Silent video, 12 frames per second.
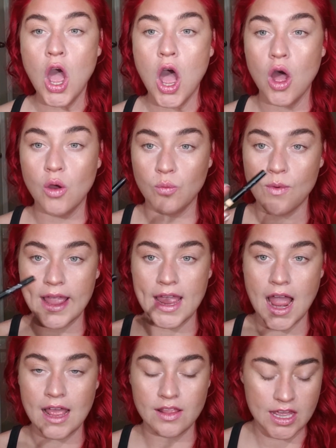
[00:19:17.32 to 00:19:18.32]
white
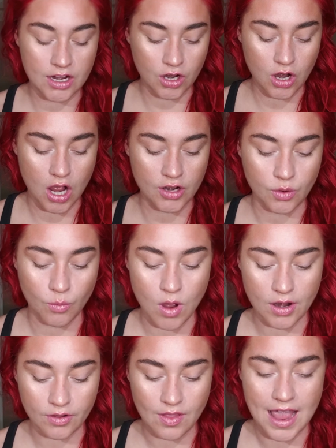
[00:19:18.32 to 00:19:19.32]
eyeliner on your
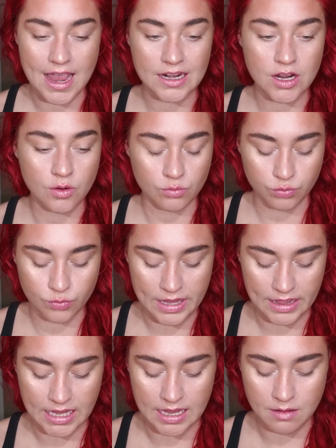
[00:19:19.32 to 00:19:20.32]
waterline
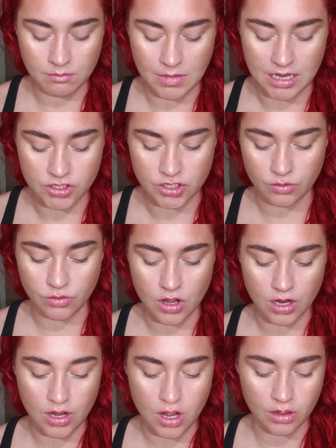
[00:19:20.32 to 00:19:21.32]
really makes you
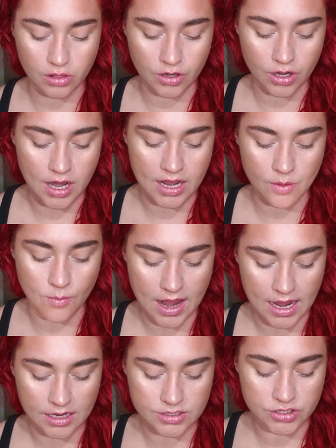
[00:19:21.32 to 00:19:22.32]
look alert and
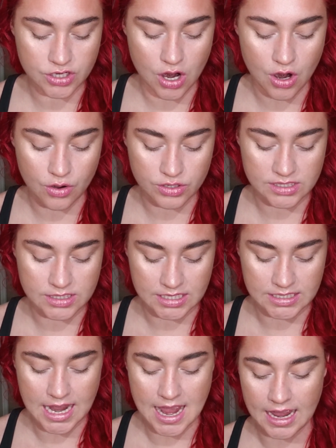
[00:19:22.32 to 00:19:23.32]
awake. So
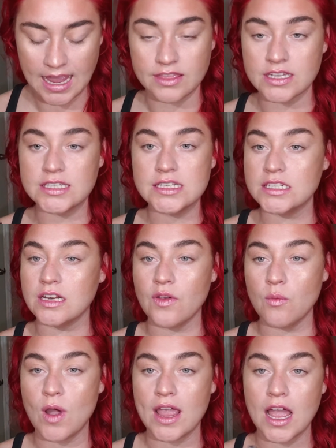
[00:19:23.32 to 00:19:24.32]
today, and this isn't
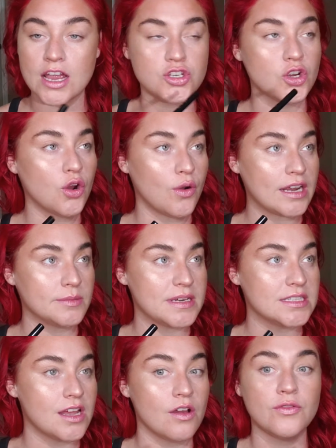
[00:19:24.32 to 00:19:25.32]
even white, I should correct
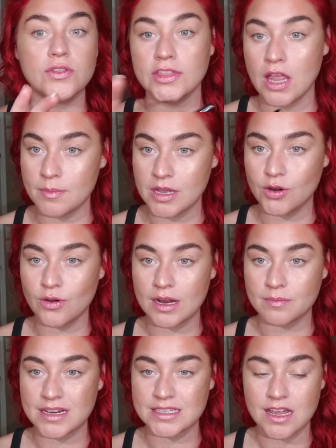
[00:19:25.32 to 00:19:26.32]
myself. Let me
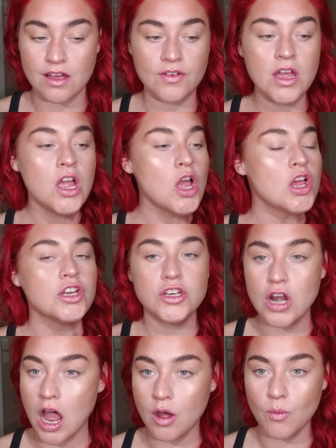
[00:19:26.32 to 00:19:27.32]
correct myself.
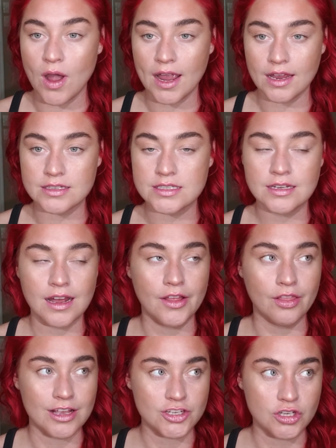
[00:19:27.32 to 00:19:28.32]
Not white.
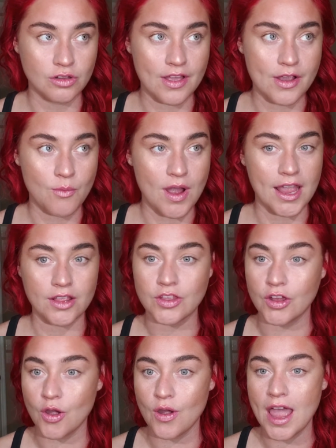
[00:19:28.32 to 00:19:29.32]
Unless you like white,
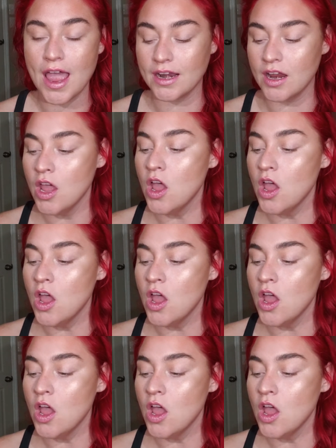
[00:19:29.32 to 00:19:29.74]
then go ahead.